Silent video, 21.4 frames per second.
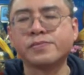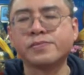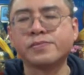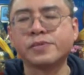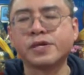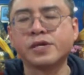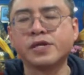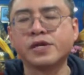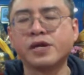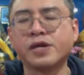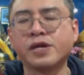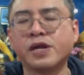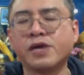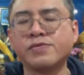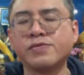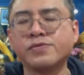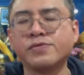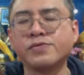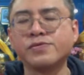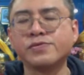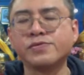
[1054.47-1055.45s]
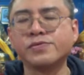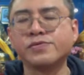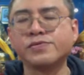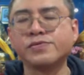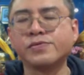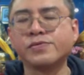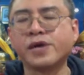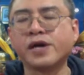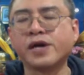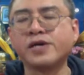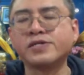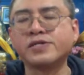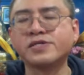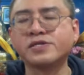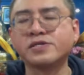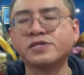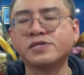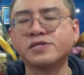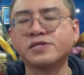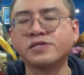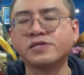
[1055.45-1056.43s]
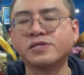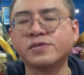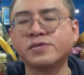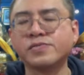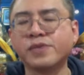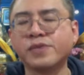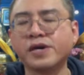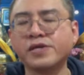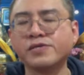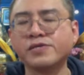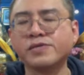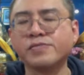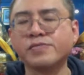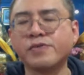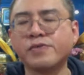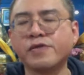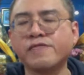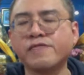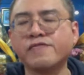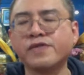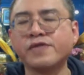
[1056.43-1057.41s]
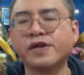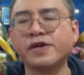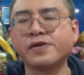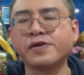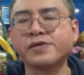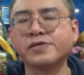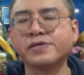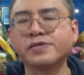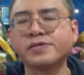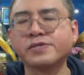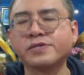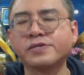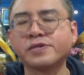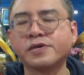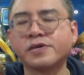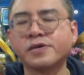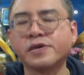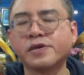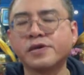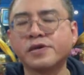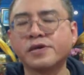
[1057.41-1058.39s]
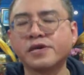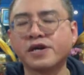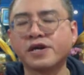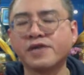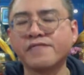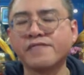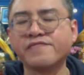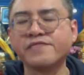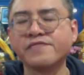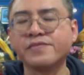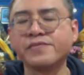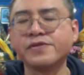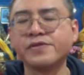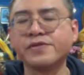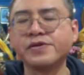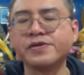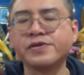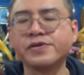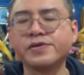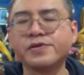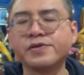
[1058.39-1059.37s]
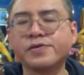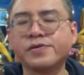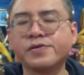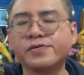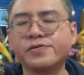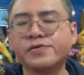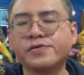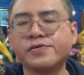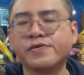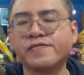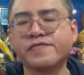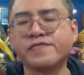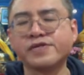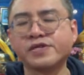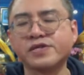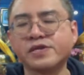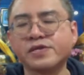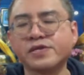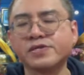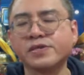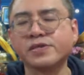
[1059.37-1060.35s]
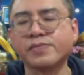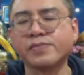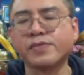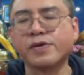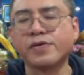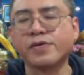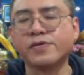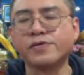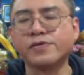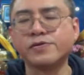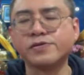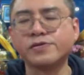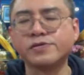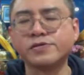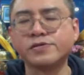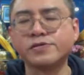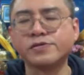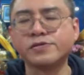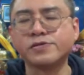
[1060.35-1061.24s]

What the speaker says: and allow you to rest the weight of both legs comfortably on the physical support.